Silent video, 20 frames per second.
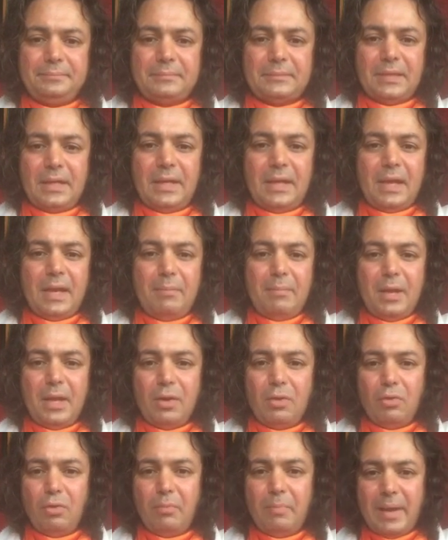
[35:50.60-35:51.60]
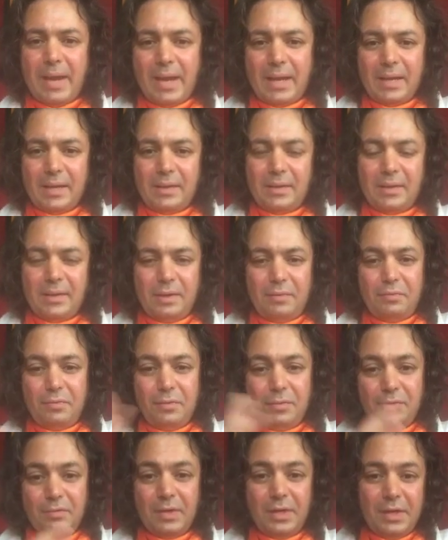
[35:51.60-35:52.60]
And I may go back and if you
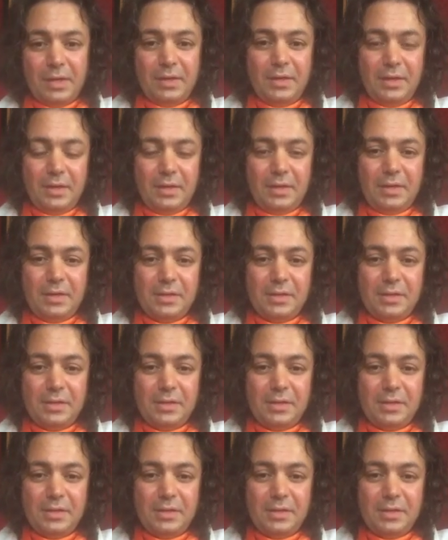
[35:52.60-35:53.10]
really need it,